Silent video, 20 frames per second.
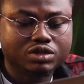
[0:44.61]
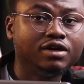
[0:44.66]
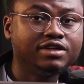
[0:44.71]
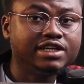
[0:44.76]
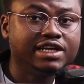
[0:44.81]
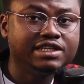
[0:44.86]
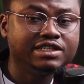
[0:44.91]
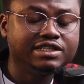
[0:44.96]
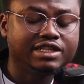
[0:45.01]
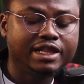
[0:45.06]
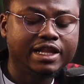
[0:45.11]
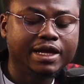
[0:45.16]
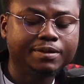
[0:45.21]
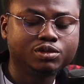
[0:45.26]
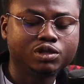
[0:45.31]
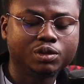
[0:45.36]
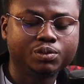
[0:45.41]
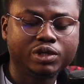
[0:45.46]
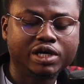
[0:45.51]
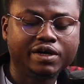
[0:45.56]
Underneath the
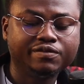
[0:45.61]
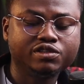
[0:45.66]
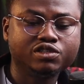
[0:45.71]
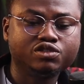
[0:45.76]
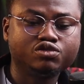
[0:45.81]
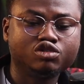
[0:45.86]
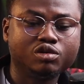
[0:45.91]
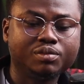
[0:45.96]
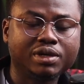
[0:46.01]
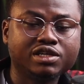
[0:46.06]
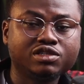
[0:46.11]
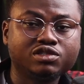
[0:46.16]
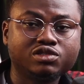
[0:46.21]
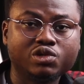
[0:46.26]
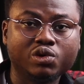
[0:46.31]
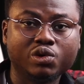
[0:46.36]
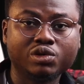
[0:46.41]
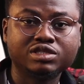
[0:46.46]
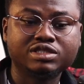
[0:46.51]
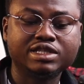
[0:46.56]
laptop, you have these rubber
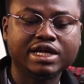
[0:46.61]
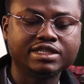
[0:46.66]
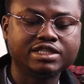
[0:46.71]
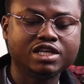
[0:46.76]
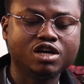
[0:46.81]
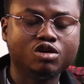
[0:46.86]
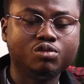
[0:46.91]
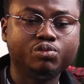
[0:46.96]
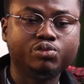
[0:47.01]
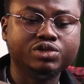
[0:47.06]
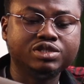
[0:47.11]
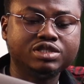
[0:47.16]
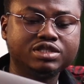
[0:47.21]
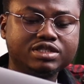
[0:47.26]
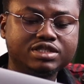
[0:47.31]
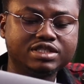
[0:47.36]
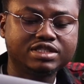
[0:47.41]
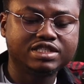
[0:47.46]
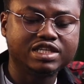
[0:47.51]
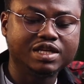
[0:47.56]
studs that help with
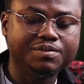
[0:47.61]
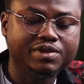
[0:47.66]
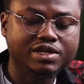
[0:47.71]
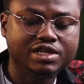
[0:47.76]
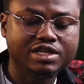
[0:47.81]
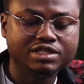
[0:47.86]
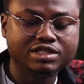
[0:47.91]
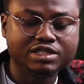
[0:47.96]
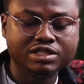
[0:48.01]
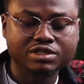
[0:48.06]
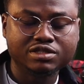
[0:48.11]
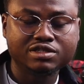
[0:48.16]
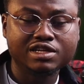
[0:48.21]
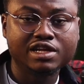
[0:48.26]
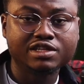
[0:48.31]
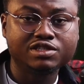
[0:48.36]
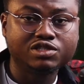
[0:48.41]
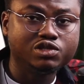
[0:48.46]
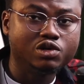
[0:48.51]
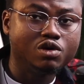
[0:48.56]
stability so
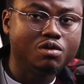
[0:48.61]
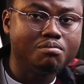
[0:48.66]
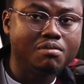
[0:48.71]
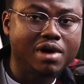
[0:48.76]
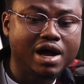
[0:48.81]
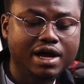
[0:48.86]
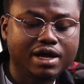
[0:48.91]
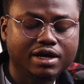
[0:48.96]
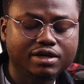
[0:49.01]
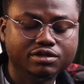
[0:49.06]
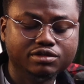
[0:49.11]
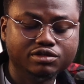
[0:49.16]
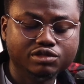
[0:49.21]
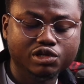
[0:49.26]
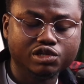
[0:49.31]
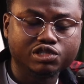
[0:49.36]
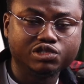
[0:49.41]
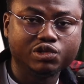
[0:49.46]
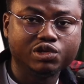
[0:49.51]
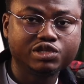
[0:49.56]
that your Mac
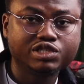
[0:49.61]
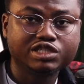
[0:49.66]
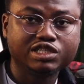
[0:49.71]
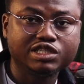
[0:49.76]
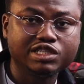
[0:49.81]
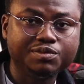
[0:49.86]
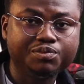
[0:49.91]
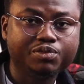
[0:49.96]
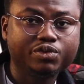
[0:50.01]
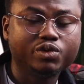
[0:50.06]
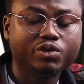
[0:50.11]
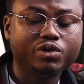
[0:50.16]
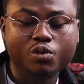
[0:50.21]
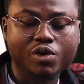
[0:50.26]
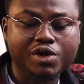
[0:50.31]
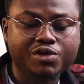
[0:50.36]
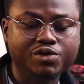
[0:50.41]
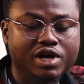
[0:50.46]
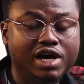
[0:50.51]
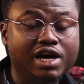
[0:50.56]
does not slip
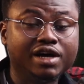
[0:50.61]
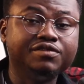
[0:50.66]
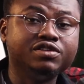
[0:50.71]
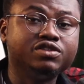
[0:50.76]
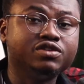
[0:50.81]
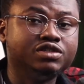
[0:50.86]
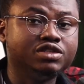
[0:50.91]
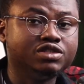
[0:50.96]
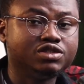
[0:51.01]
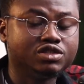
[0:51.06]
when you have it on a